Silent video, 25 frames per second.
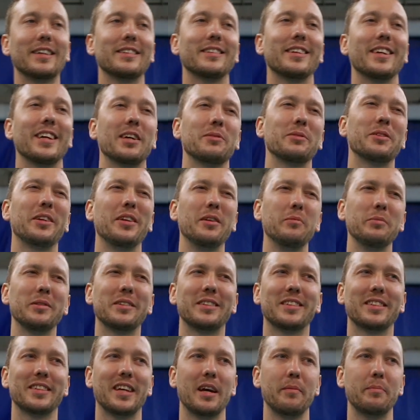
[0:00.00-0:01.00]
say, I was a little bit
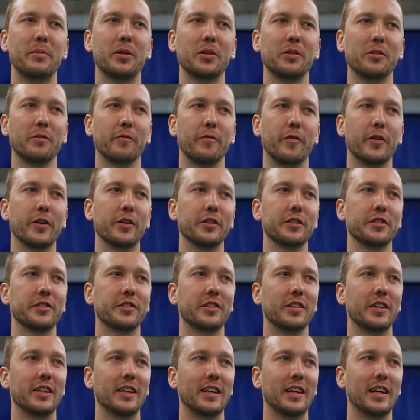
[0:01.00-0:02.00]
skeptical
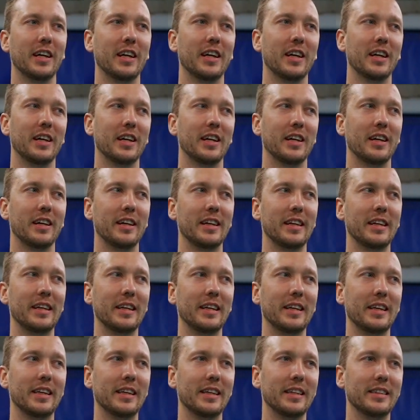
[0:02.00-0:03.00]
first.
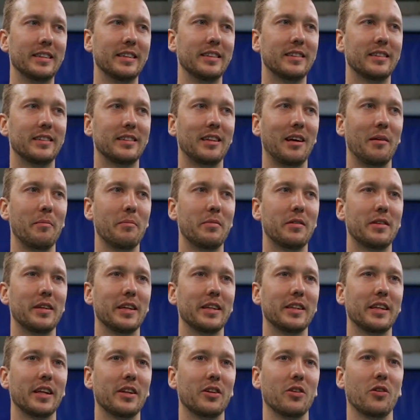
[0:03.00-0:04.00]
Is it
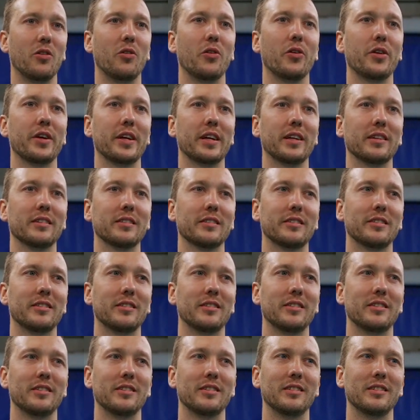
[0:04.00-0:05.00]
something that audience
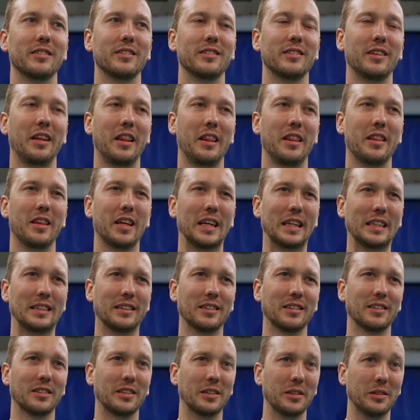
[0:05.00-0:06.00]
thinks
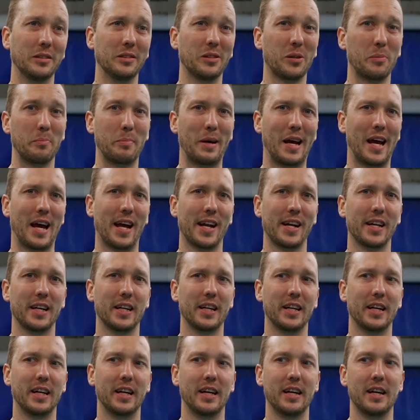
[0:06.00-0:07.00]
is good or bad?
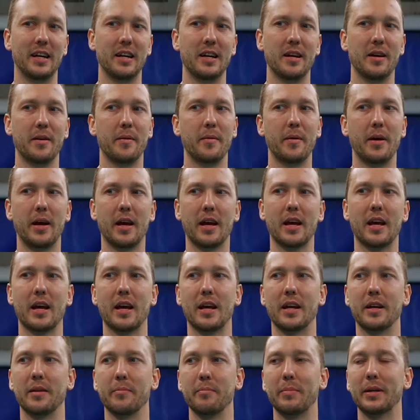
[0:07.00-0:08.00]

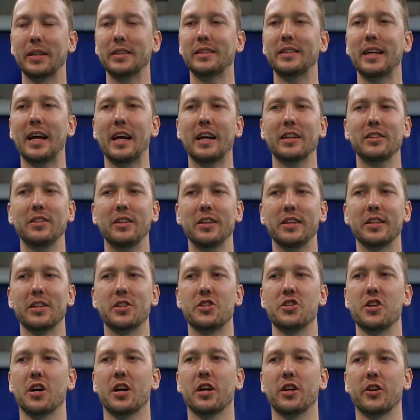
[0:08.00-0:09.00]
But it's actually a
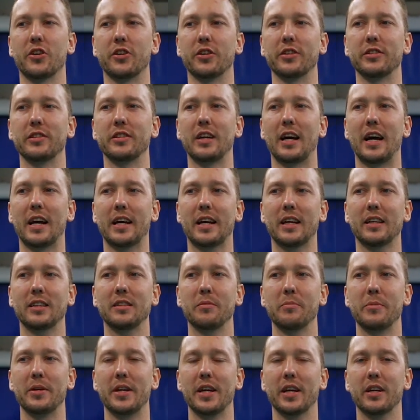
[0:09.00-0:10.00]
jugglers. I got
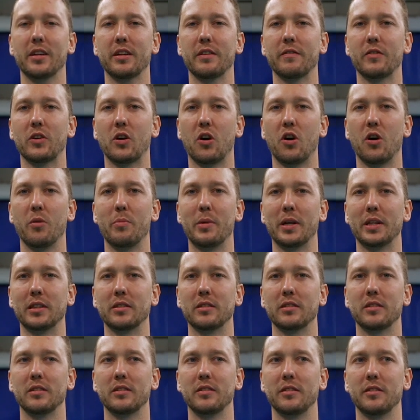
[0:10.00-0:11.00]
some negative
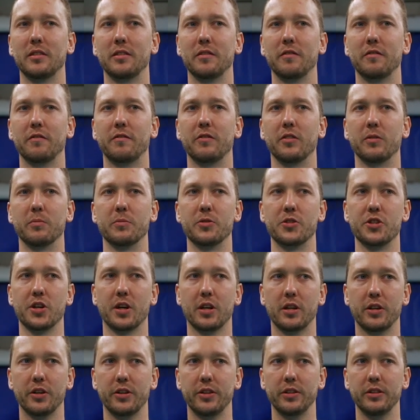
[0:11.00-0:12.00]
comments from
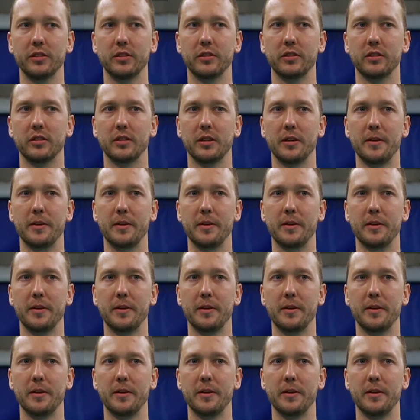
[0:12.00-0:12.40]
jugglers